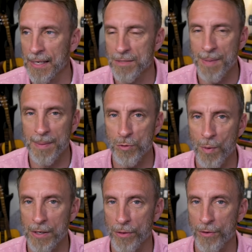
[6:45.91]
is maybe
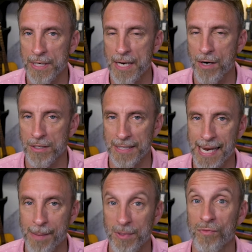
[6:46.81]
20 or $30 a
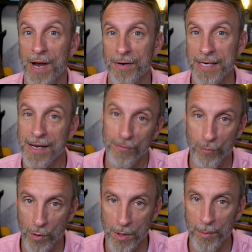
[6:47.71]
game. It's very
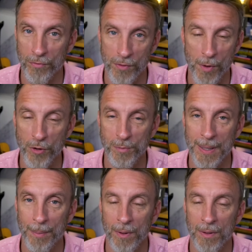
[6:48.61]
affordable for most
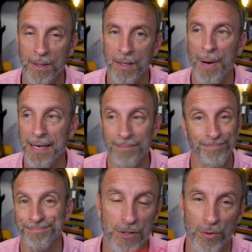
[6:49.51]
people,
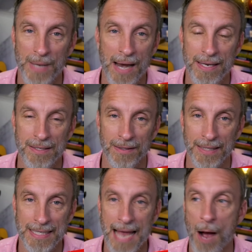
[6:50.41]
but they're sold out
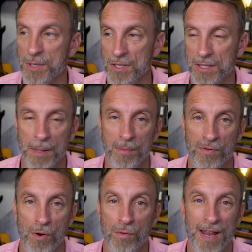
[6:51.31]
instantly. Scalpers are selling them
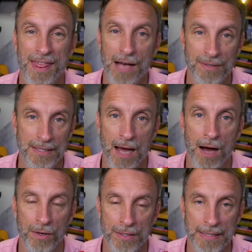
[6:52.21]
for over
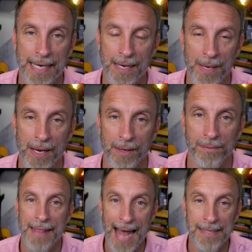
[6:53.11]
$1,000 a game now.
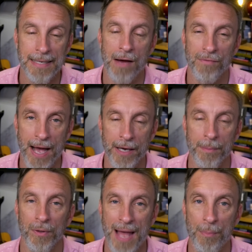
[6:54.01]
That's how
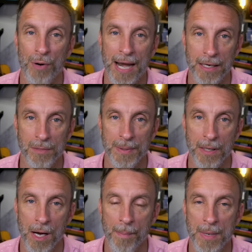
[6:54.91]
valuable that brand has
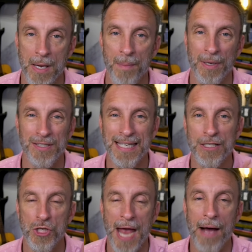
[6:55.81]
become because they
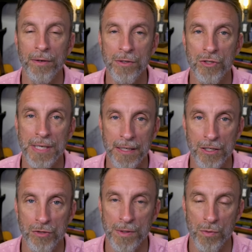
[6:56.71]
challenge the
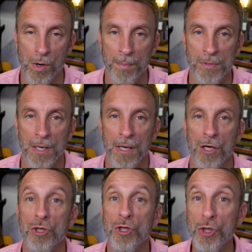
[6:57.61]
industry norms
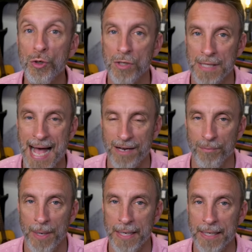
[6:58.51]
due to the lack
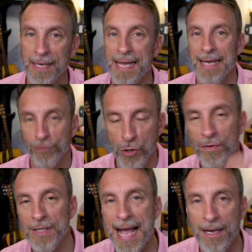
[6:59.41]
of money. If you
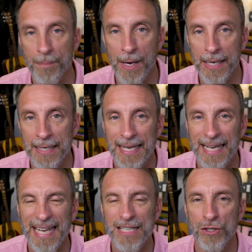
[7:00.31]
have a lack of money,
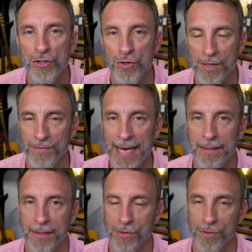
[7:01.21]
it's your
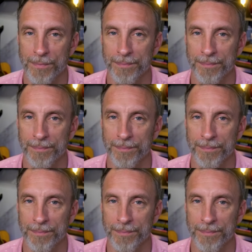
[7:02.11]
advantage.